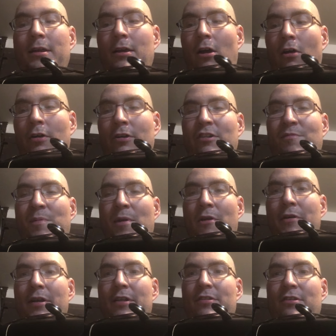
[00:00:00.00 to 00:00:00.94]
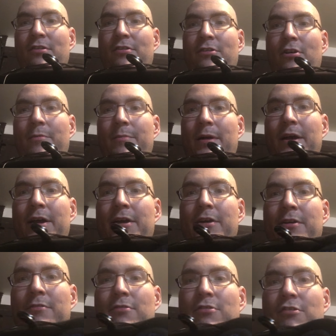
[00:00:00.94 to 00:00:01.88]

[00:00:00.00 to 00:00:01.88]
All experiences are my own.